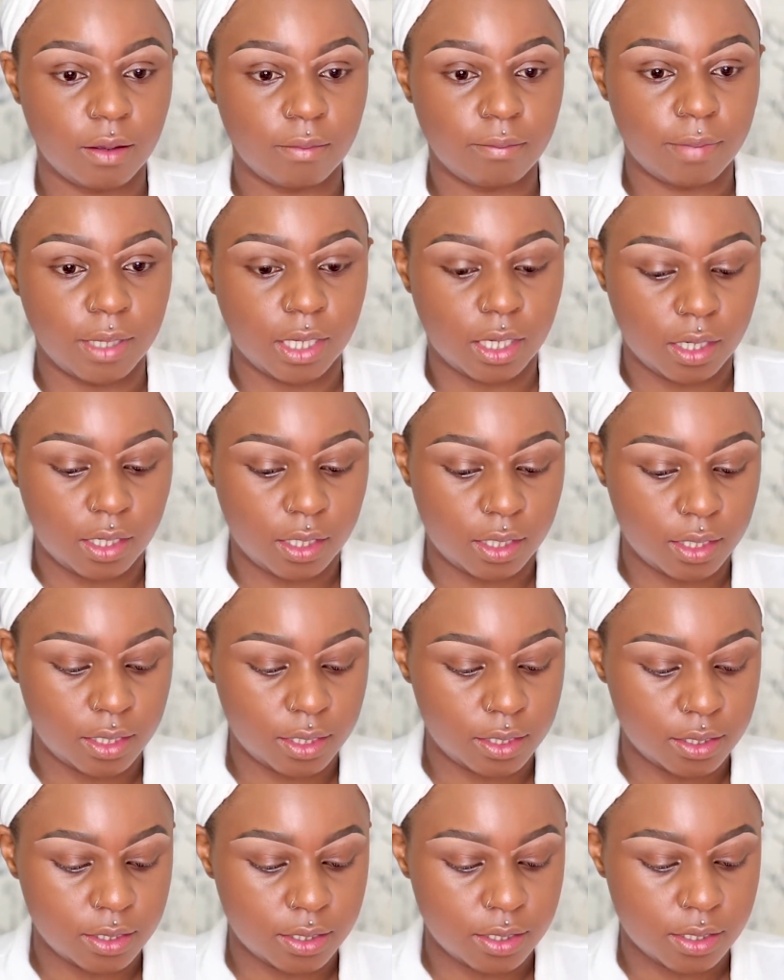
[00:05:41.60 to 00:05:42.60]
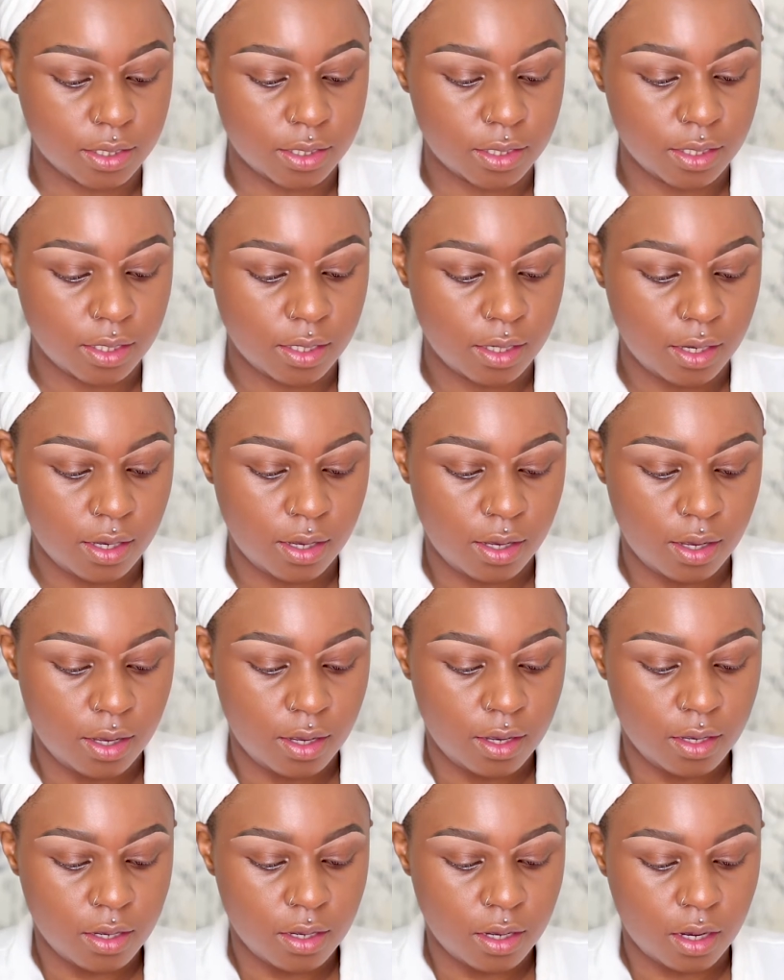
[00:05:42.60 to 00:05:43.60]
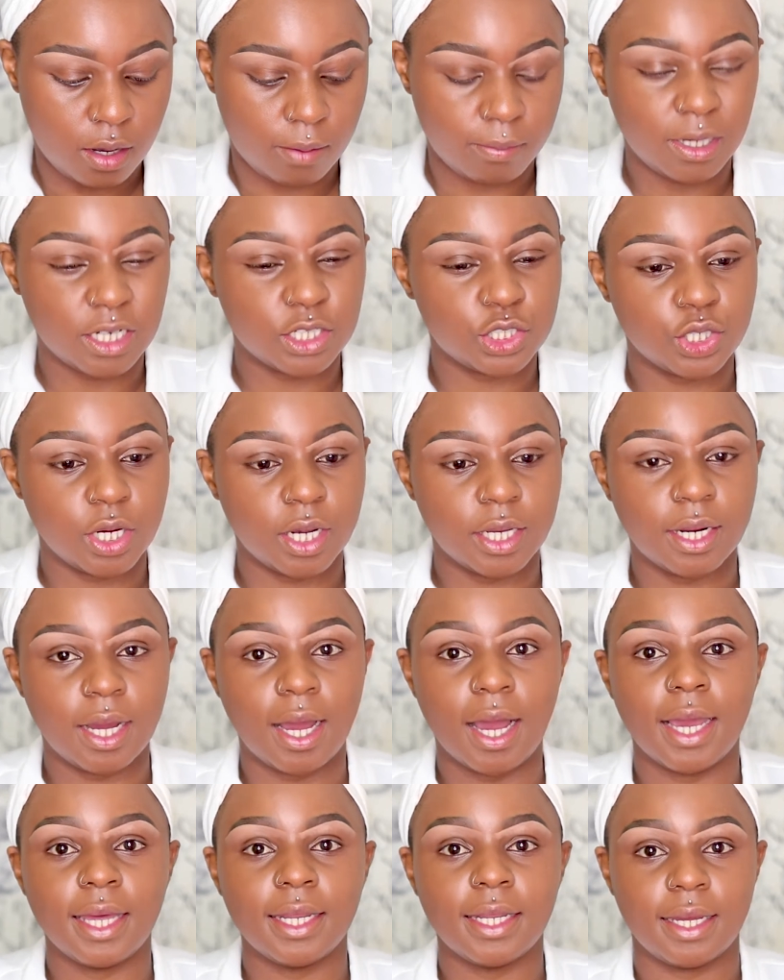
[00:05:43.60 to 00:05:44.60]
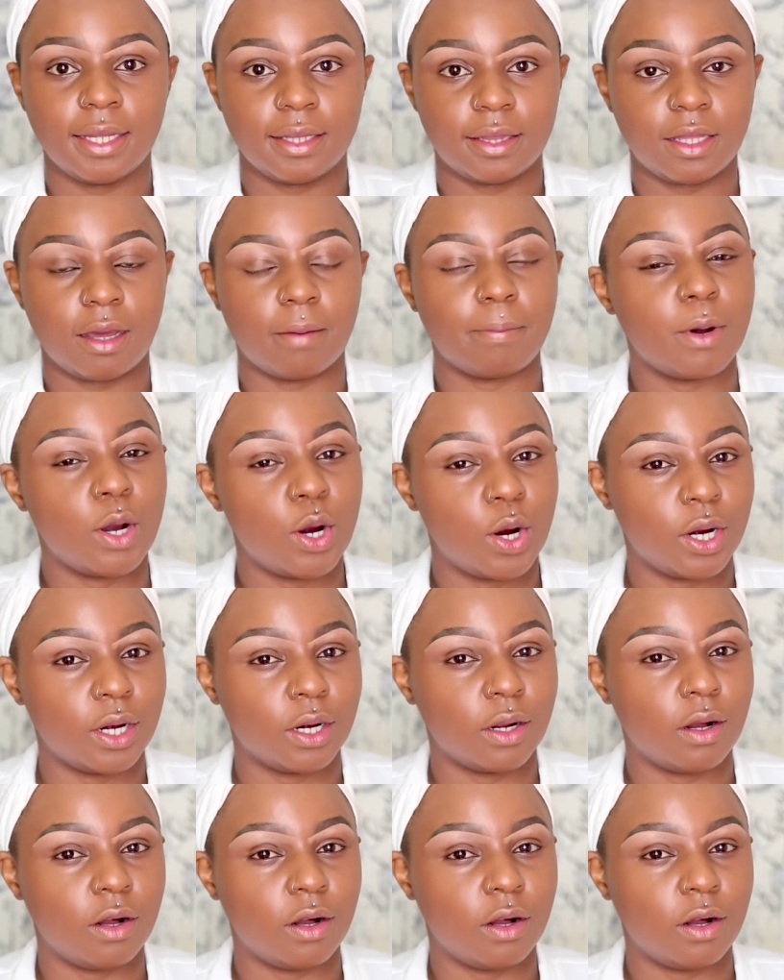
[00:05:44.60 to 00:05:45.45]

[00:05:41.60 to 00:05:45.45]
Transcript: because I'm not trying to highlight that part